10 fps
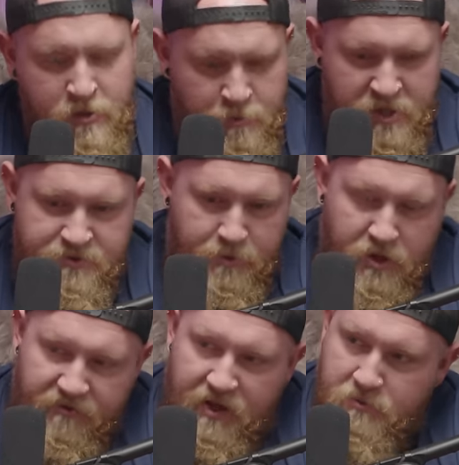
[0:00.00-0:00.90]
I wouldn't wish for
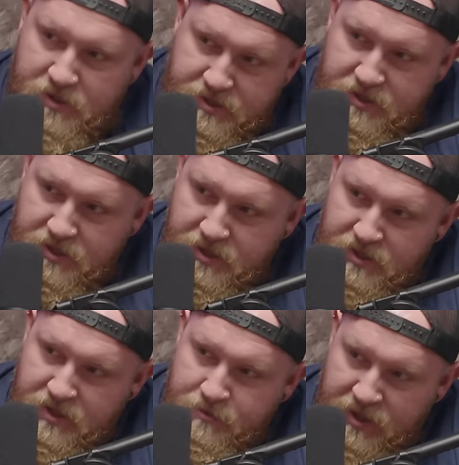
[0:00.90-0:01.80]
butterfly wings.
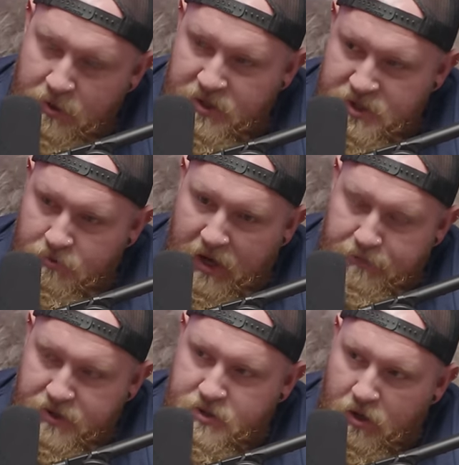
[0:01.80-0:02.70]
But yeah, we should write
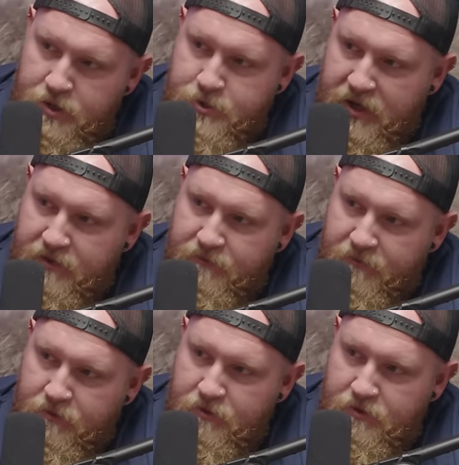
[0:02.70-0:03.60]
up this
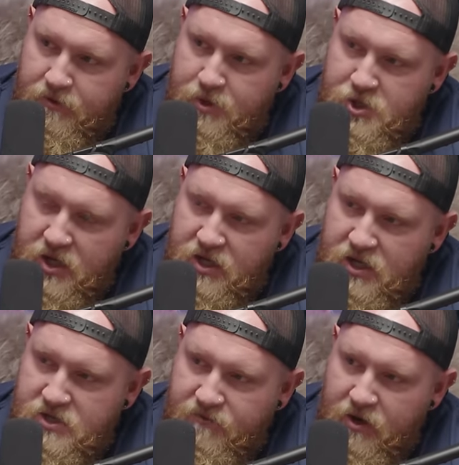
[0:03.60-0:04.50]
contract for the
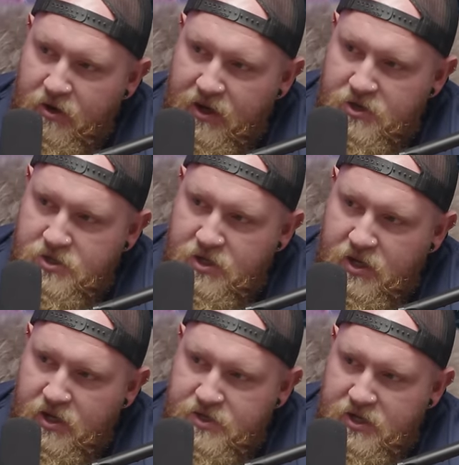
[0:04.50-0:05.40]
genies, figure it out, just in
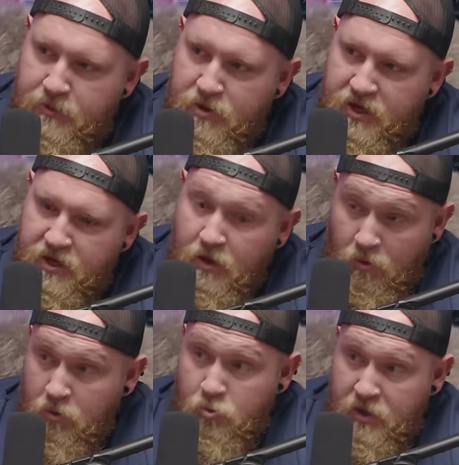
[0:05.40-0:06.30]
case anybody
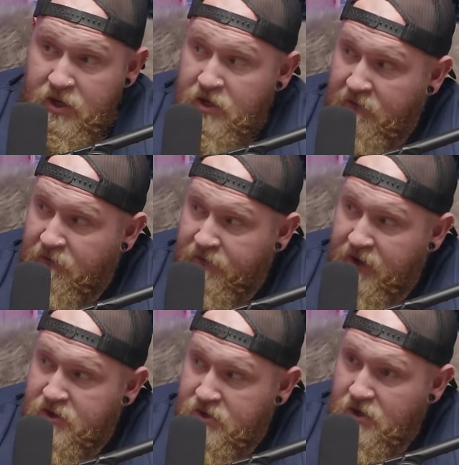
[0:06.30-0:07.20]
or we ever
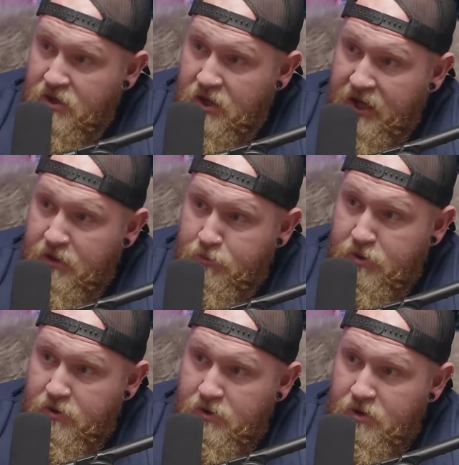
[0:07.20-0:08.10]
find a lamp.